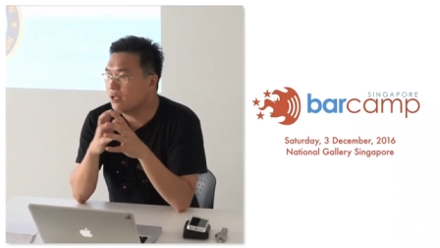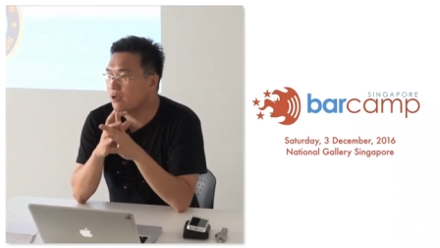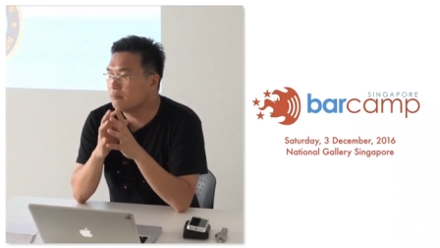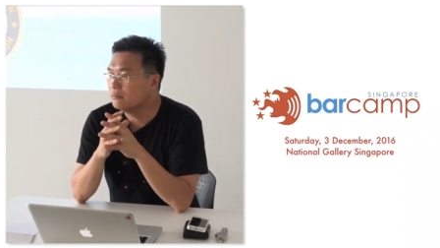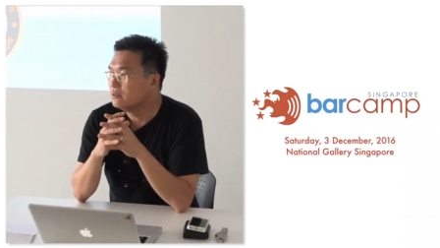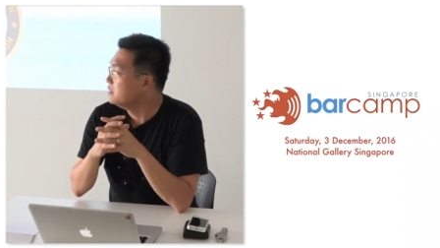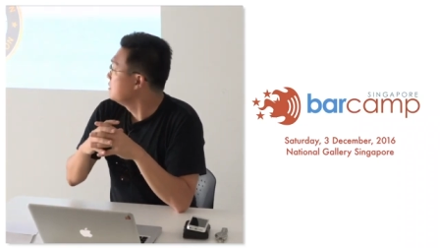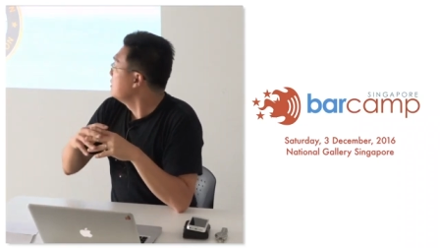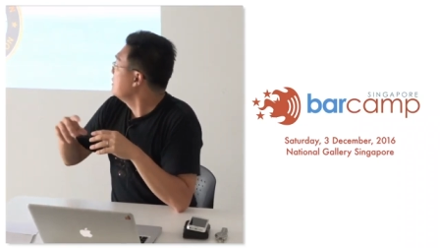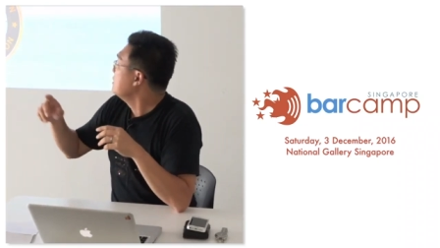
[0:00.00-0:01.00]
Um,
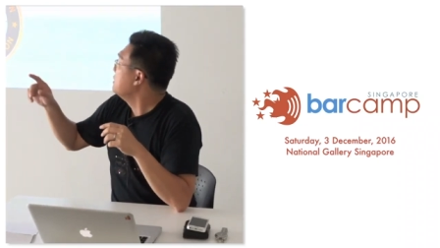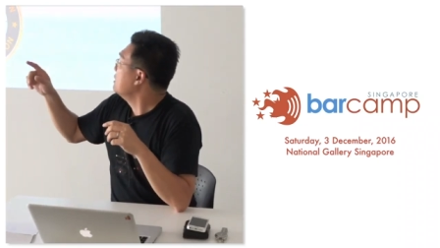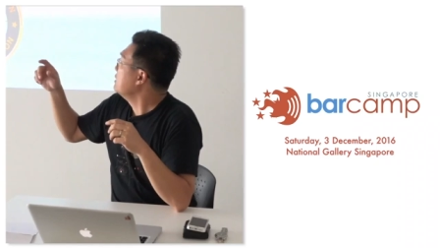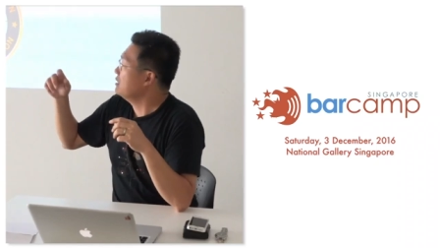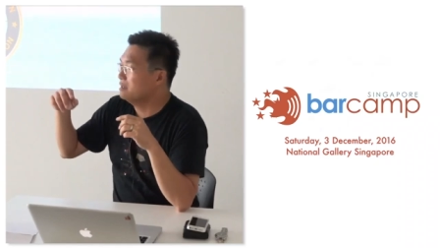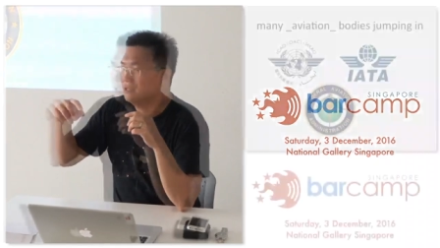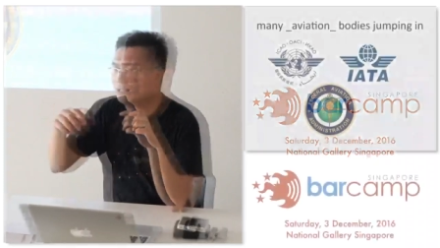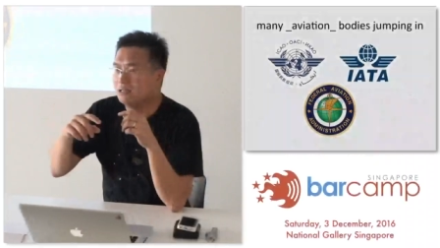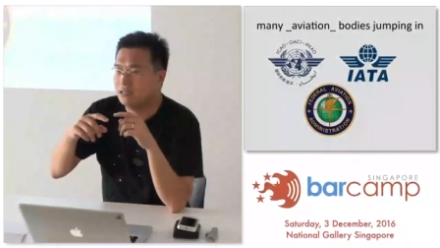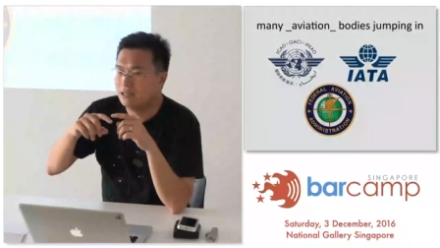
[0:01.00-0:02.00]

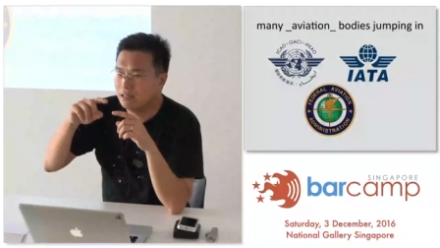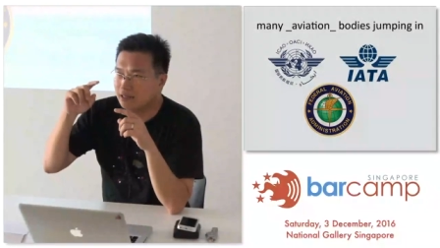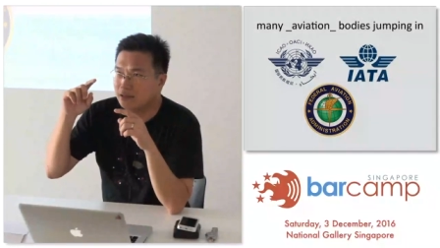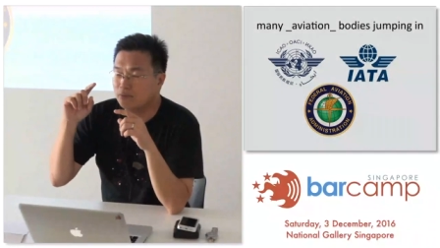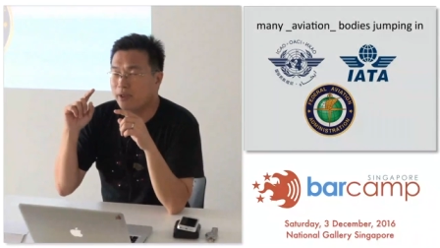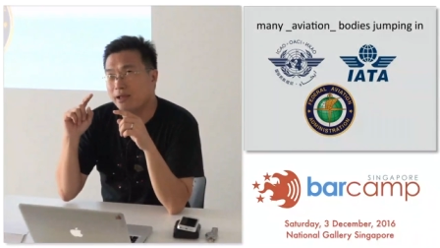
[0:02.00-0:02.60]
uh,